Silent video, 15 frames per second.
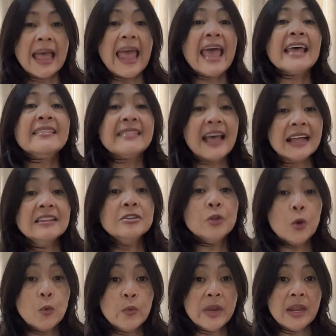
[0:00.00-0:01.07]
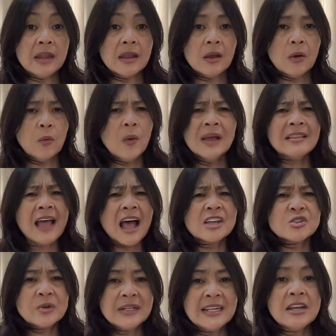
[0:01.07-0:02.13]
and not knowing what
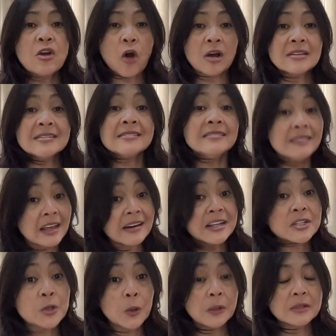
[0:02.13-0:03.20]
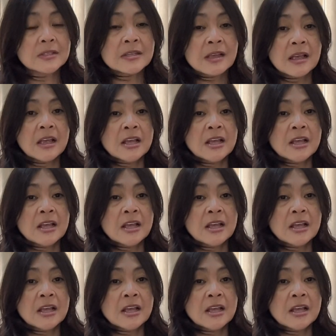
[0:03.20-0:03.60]
actually caused the results.